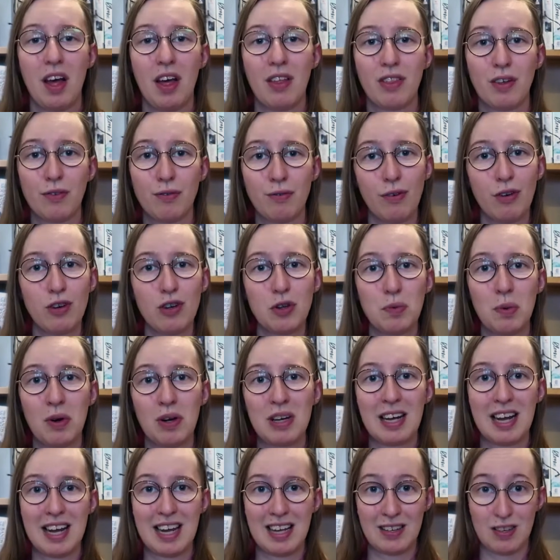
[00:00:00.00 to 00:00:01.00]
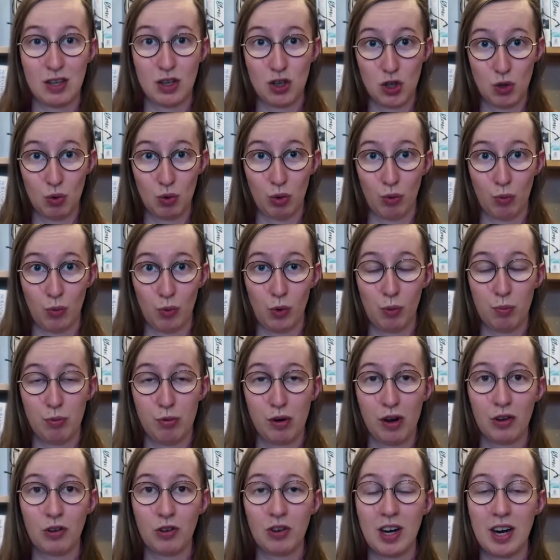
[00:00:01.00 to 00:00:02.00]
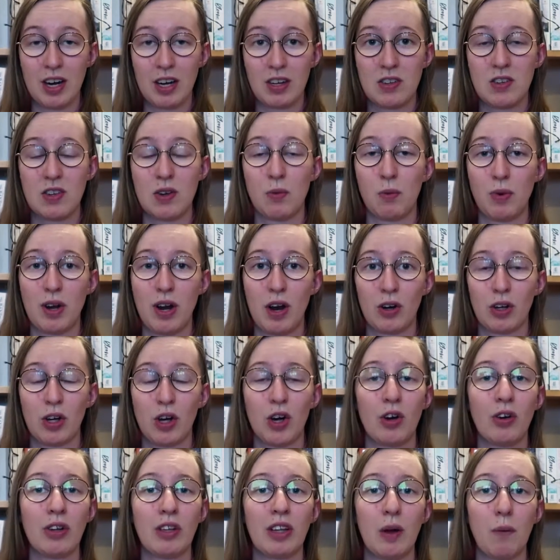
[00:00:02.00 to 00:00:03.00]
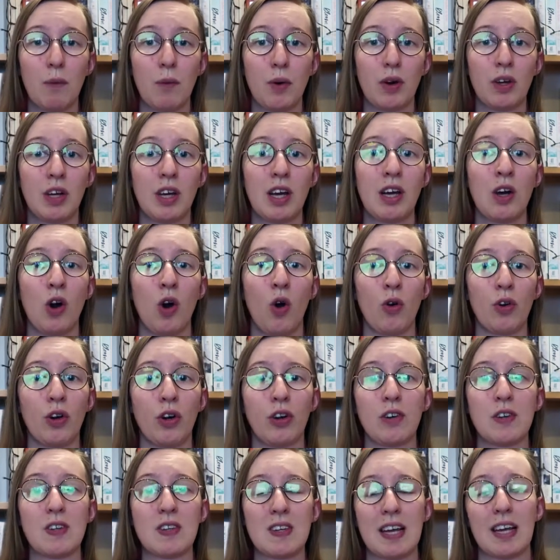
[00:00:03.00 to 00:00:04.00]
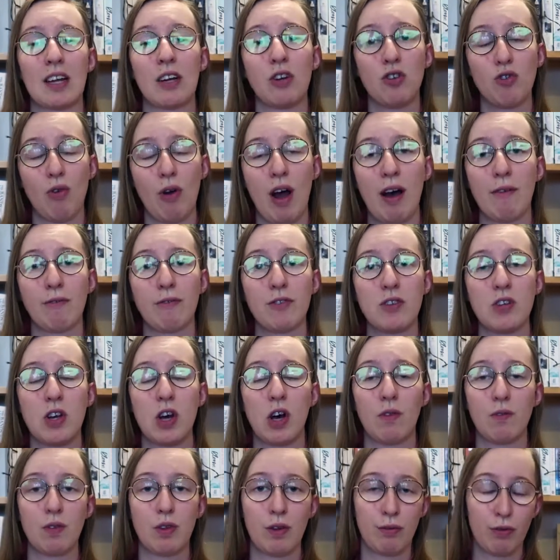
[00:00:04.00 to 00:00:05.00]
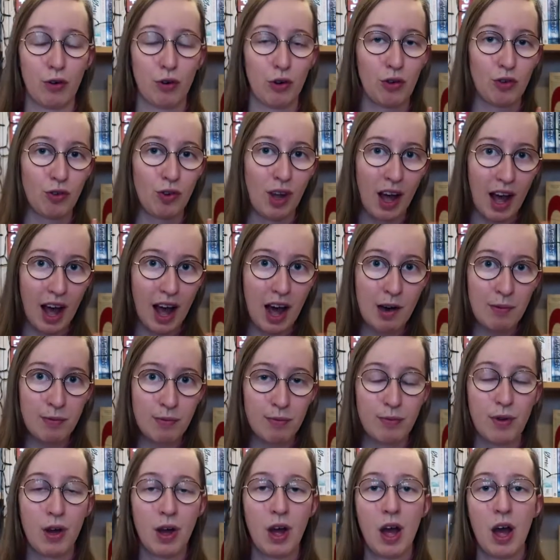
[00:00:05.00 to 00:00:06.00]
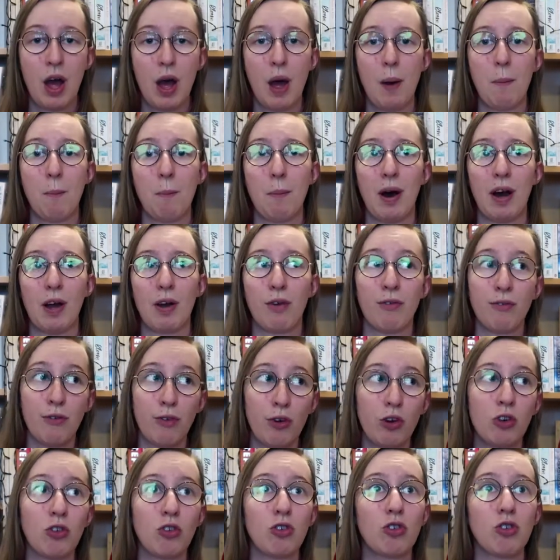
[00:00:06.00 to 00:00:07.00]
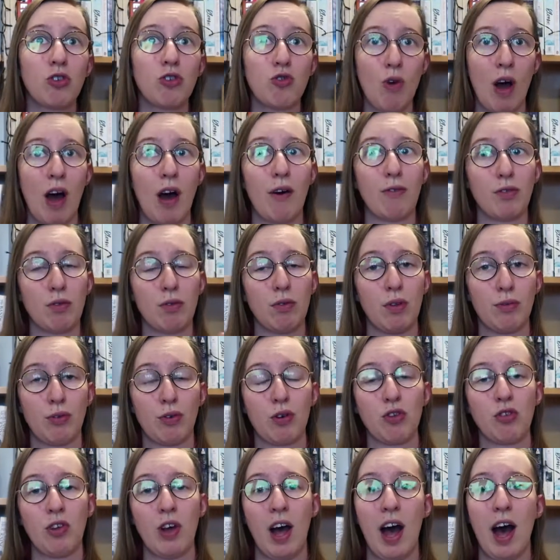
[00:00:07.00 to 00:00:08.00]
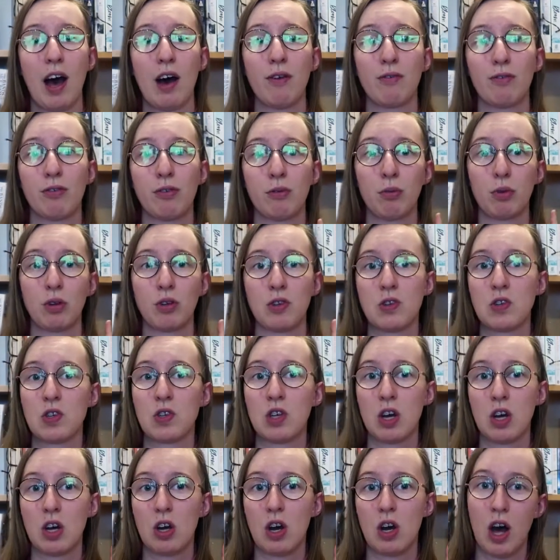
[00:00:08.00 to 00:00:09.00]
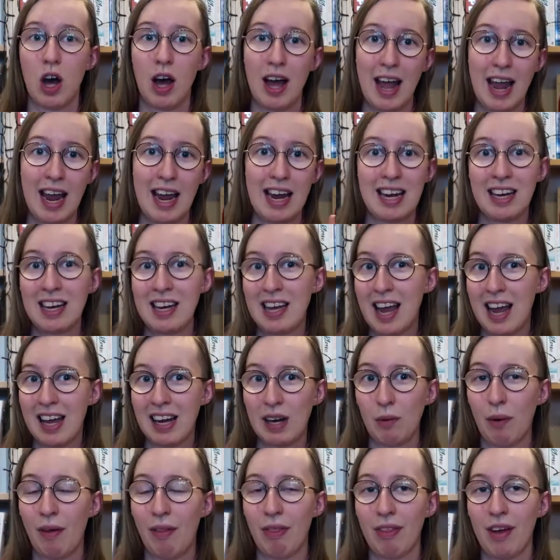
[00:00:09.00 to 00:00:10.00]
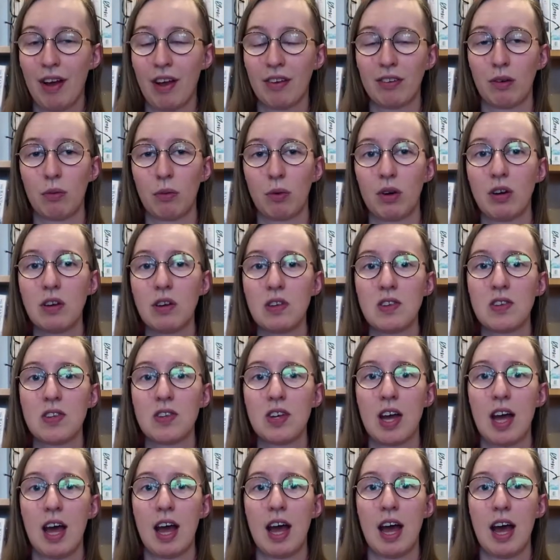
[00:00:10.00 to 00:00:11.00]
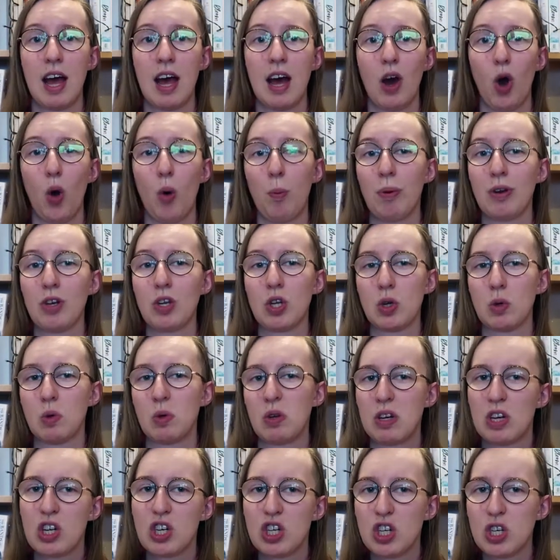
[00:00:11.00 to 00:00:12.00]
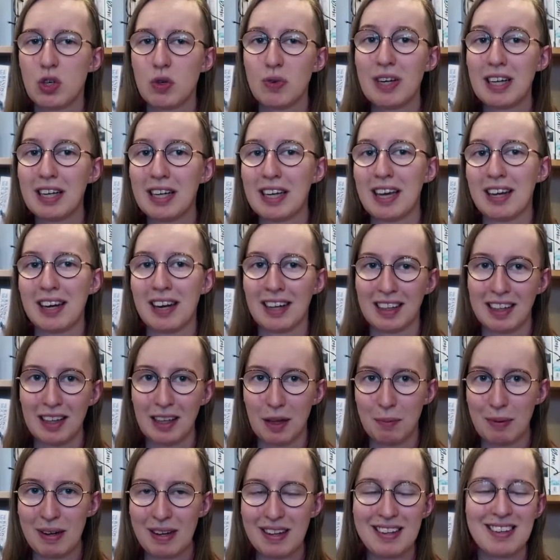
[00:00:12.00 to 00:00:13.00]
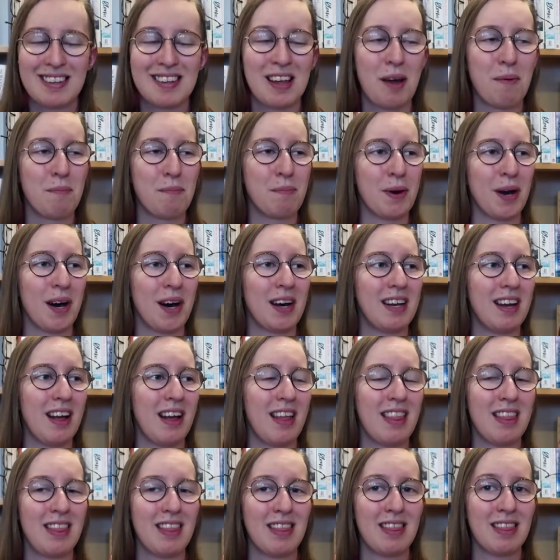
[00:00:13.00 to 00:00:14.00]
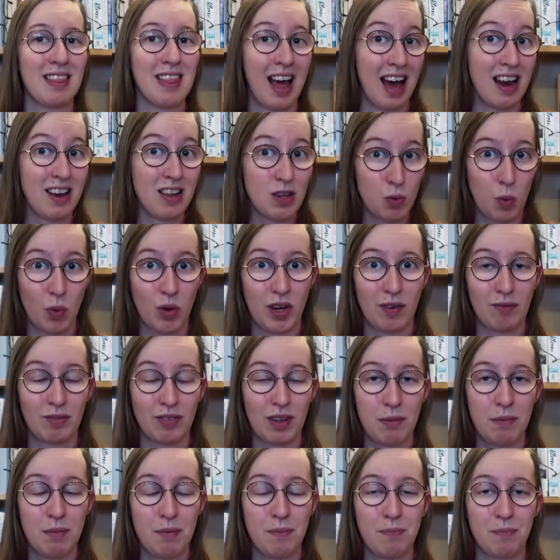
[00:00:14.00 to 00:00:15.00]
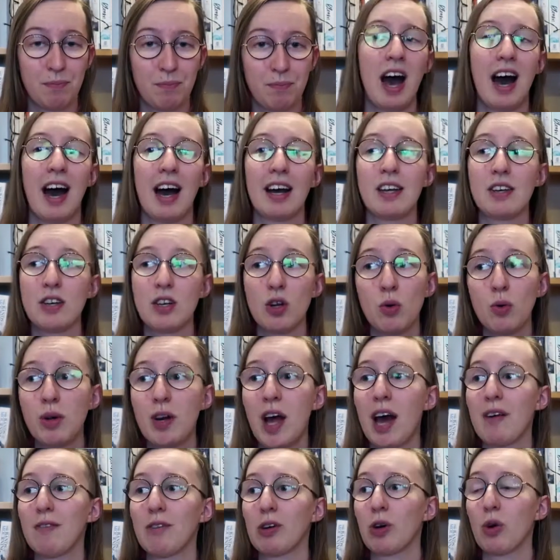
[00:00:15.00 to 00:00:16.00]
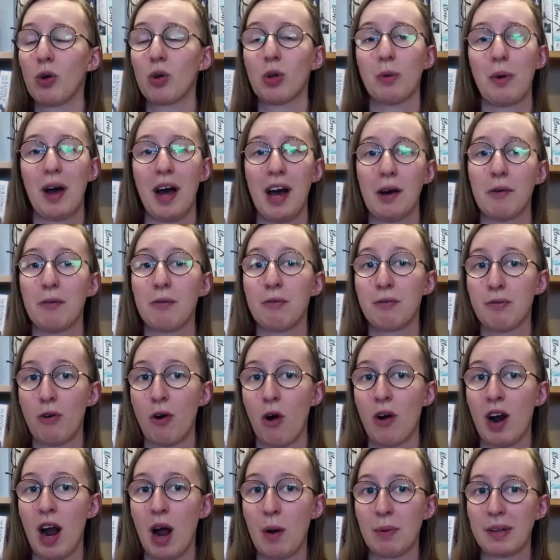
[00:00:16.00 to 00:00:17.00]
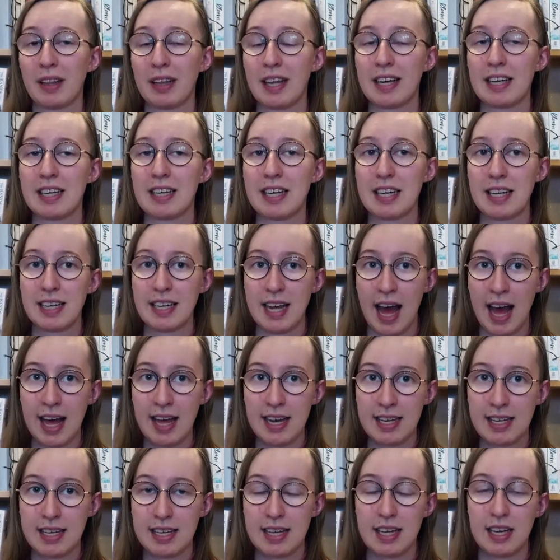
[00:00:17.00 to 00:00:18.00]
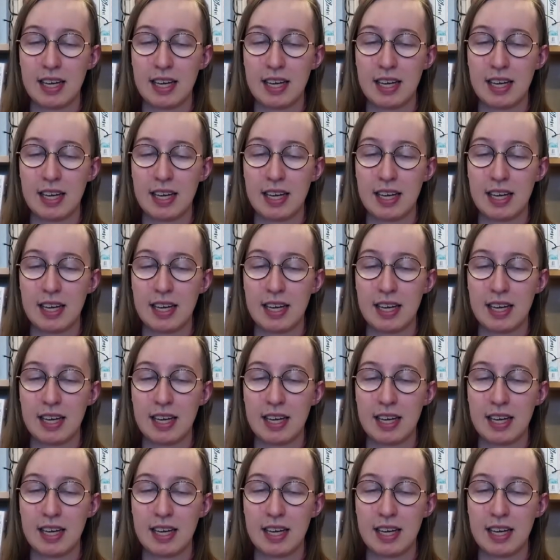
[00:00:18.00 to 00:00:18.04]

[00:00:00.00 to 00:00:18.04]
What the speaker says: The first one is the dual rule project. We are currently working on our second draft of the first half. My first draft of the first half was 81,000 words, hoping to shrink it a little bit, but that is one of them. I don't have a goal of how far I would like to get.